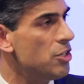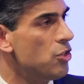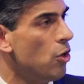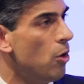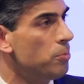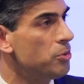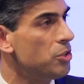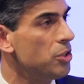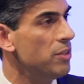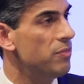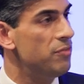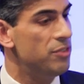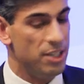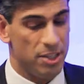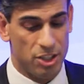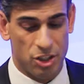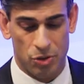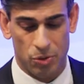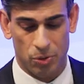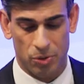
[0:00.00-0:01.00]
adoption of
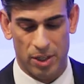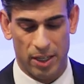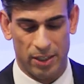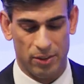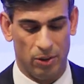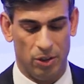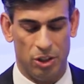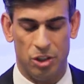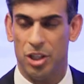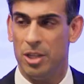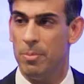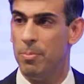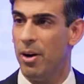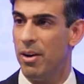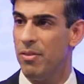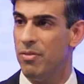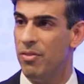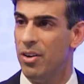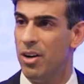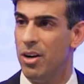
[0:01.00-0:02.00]
digital technology
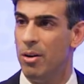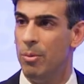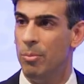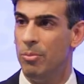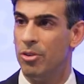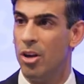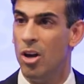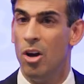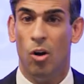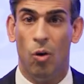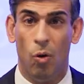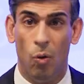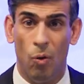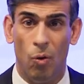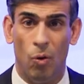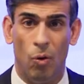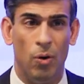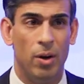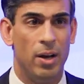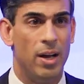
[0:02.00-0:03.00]
by firms
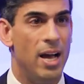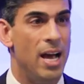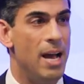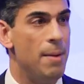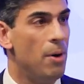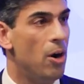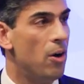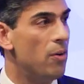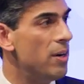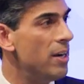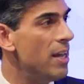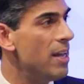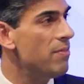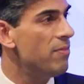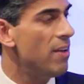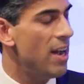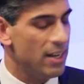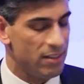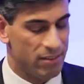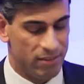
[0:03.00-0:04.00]
or mRNA
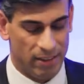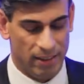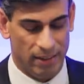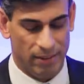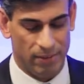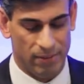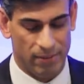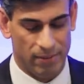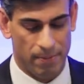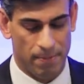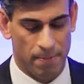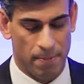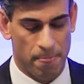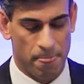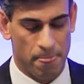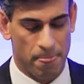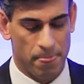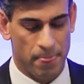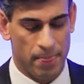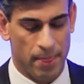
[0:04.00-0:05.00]
vaccines.
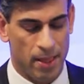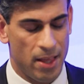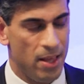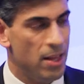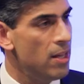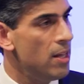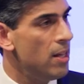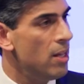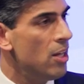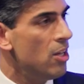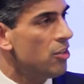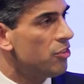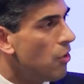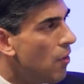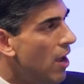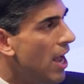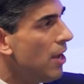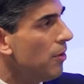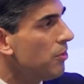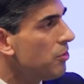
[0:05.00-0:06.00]
So
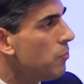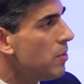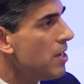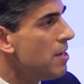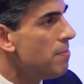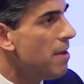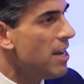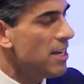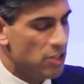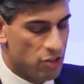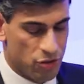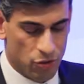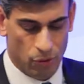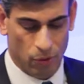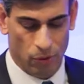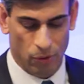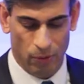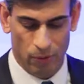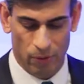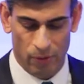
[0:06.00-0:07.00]
how do we make
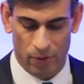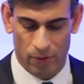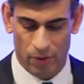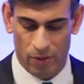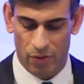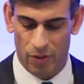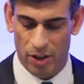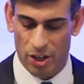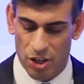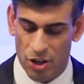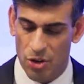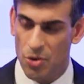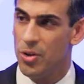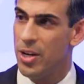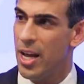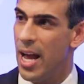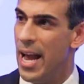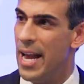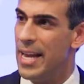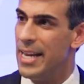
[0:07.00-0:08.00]
sure the
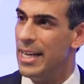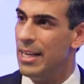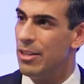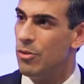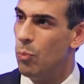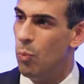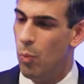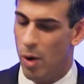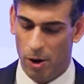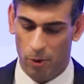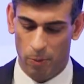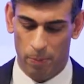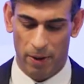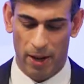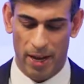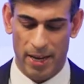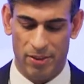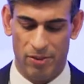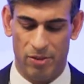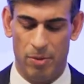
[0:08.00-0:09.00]
UK is well
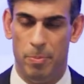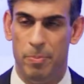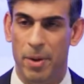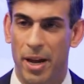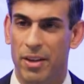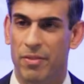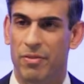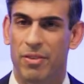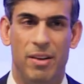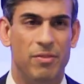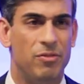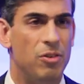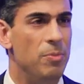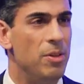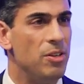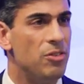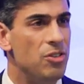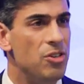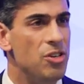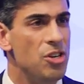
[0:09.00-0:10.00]
placed to benefit from
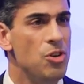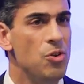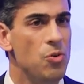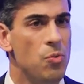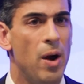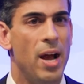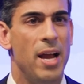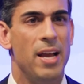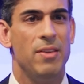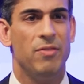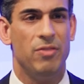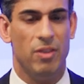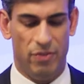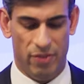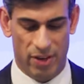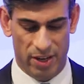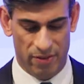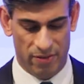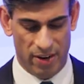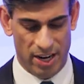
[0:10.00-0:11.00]
this new wave
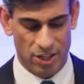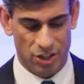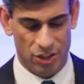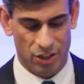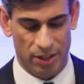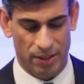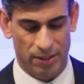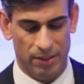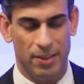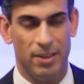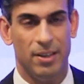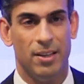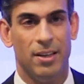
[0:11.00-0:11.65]
of innovation?